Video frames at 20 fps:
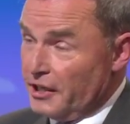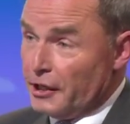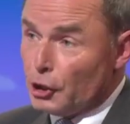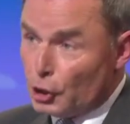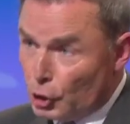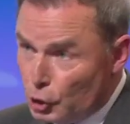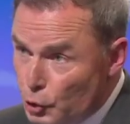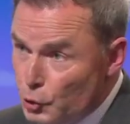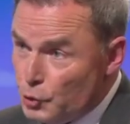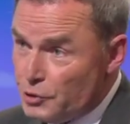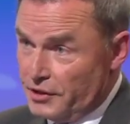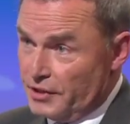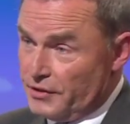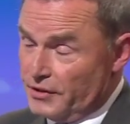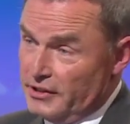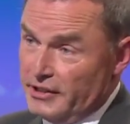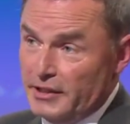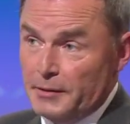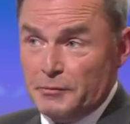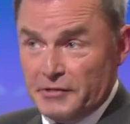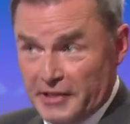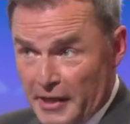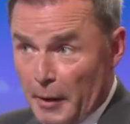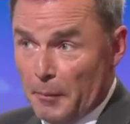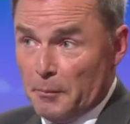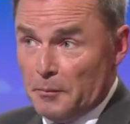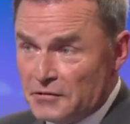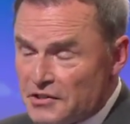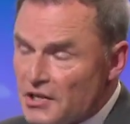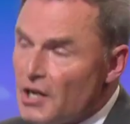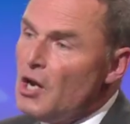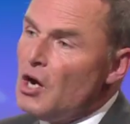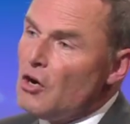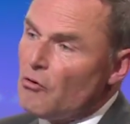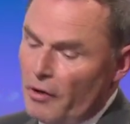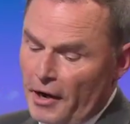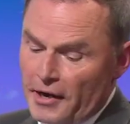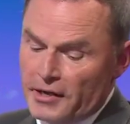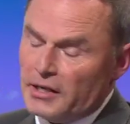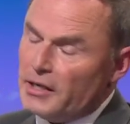including the Lib Dems,
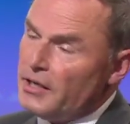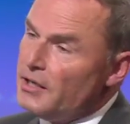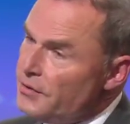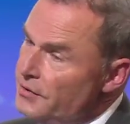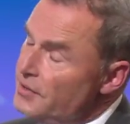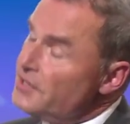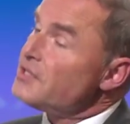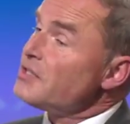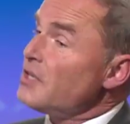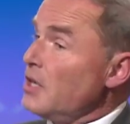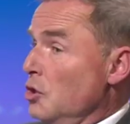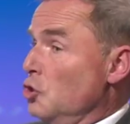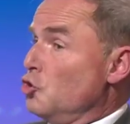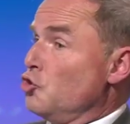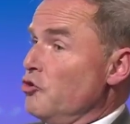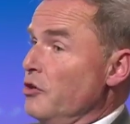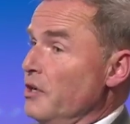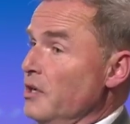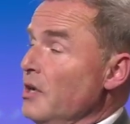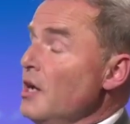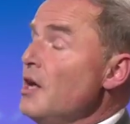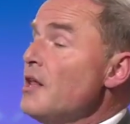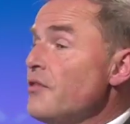right, in this country.